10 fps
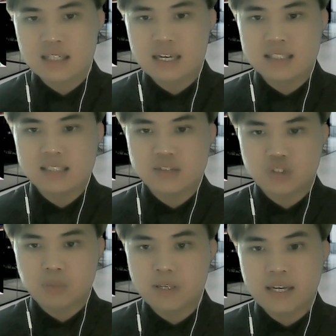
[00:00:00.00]
there is a
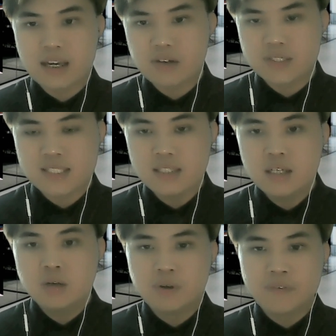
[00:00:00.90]
drop in accuracy,
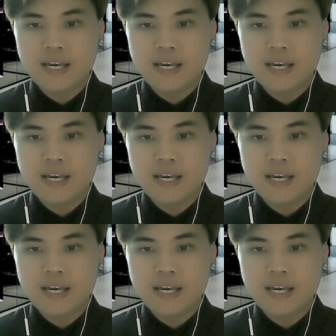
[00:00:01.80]
with